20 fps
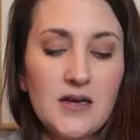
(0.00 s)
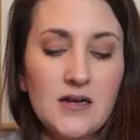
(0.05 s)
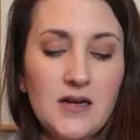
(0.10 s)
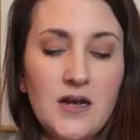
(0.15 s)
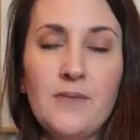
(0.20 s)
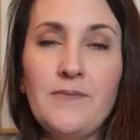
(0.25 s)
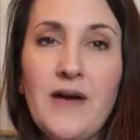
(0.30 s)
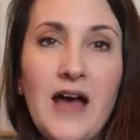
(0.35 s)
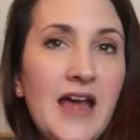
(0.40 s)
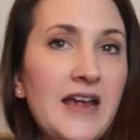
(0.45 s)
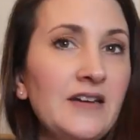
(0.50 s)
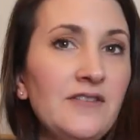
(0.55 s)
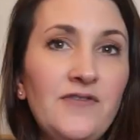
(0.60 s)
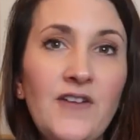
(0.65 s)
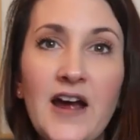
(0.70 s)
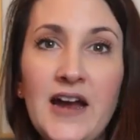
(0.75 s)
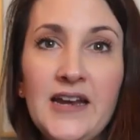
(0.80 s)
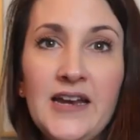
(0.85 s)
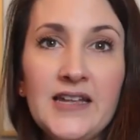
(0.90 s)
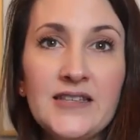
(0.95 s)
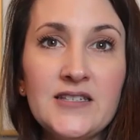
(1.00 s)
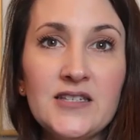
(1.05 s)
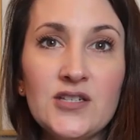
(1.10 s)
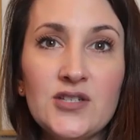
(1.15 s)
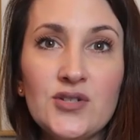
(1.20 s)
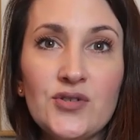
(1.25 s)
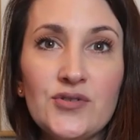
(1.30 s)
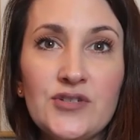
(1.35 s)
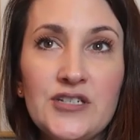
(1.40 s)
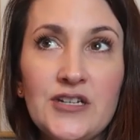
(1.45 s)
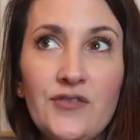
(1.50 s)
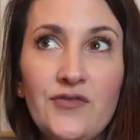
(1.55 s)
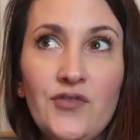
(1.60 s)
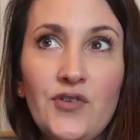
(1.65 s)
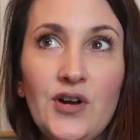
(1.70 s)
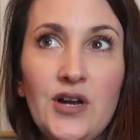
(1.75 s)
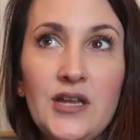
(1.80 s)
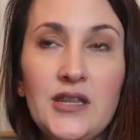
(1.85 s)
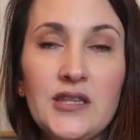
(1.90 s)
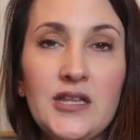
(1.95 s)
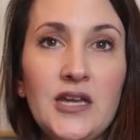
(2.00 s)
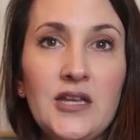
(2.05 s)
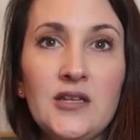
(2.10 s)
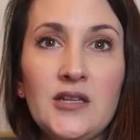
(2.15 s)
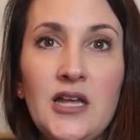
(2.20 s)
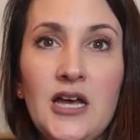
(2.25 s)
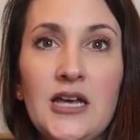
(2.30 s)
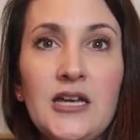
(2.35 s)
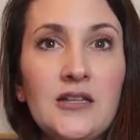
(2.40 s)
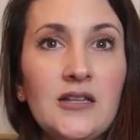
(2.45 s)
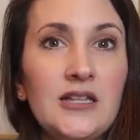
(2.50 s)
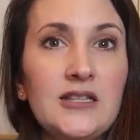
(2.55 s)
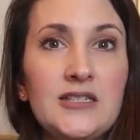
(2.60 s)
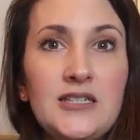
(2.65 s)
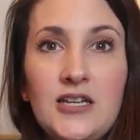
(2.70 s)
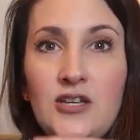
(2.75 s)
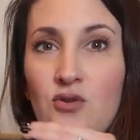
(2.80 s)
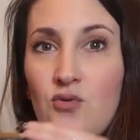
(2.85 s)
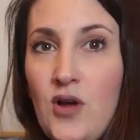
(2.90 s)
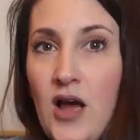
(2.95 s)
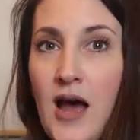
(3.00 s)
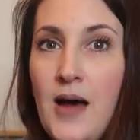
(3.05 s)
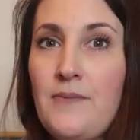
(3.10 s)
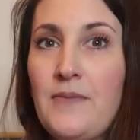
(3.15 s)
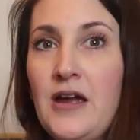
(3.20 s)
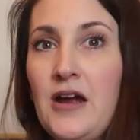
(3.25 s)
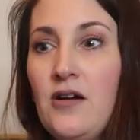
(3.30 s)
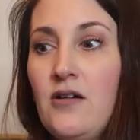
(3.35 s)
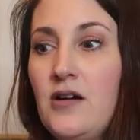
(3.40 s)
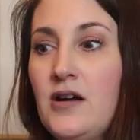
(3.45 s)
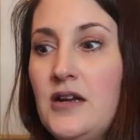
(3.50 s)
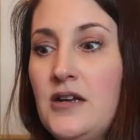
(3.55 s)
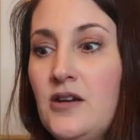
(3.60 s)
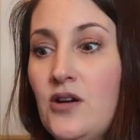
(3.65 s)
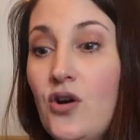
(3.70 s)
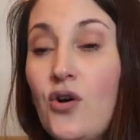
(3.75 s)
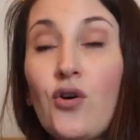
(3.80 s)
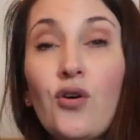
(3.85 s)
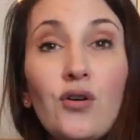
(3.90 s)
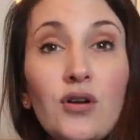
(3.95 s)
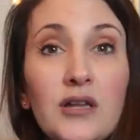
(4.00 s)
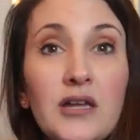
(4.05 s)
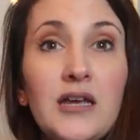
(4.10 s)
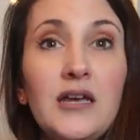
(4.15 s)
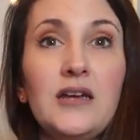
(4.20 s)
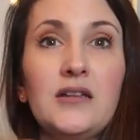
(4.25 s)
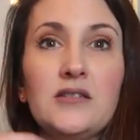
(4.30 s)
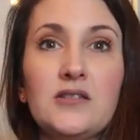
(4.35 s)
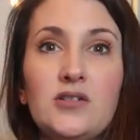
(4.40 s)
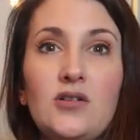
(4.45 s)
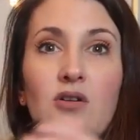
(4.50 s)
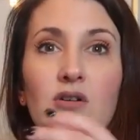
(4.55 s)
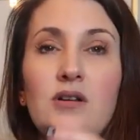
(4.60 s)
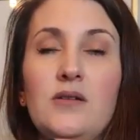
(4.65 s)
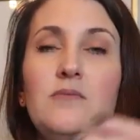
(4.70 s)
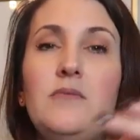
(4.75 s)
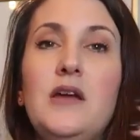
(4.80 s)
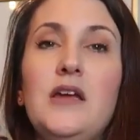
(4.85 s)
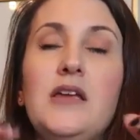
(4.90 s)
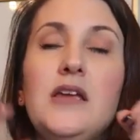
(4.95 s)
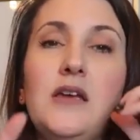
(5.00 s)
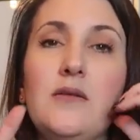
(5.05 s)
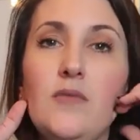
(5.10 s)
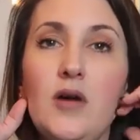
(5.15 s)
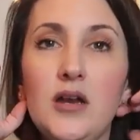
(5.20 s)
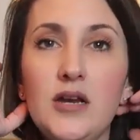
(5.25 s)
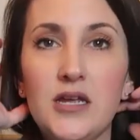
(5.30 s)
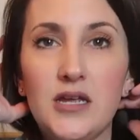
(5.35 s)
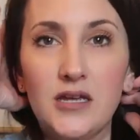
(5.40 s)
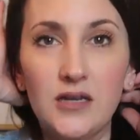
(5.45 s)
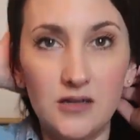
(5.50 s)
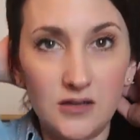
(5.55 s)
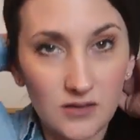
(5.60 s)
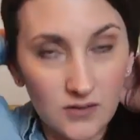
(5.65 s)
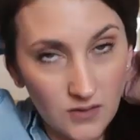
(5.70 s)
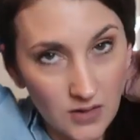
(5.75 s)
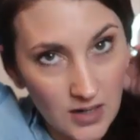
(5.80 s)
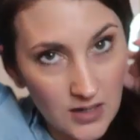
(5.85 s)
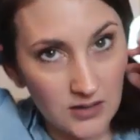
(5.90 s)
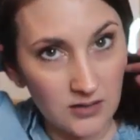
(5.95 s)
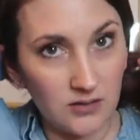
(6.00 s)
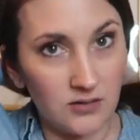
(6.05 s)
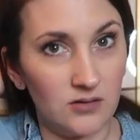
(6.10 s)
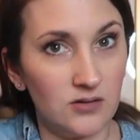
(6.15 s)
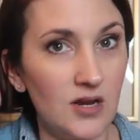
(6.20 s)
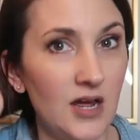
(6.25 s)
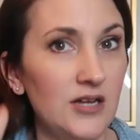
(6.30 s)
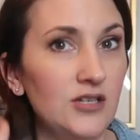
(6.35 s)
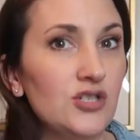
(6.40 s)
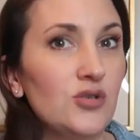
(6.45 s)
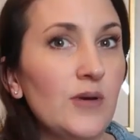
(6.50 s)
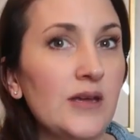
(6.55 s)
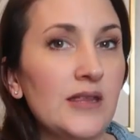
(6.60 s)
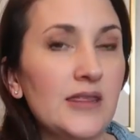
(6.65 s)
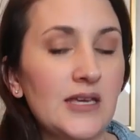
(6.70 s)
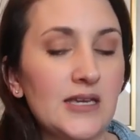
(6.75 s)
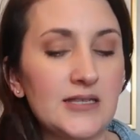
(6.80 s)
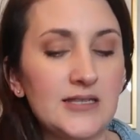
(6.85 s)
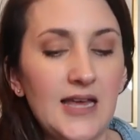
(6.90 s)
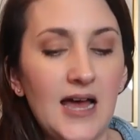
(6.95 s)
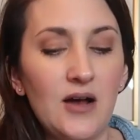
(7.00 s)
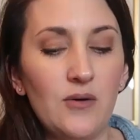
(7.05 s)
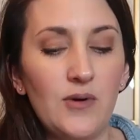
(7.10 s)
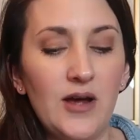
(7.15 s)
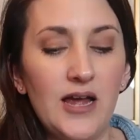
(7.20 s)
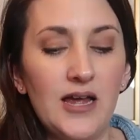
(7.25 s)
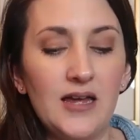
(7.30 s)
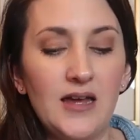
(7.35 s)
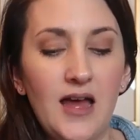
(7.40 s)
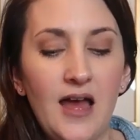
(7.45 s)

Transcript: Combined finances are different than, like, let's say you got married early and started making money and doing things that way.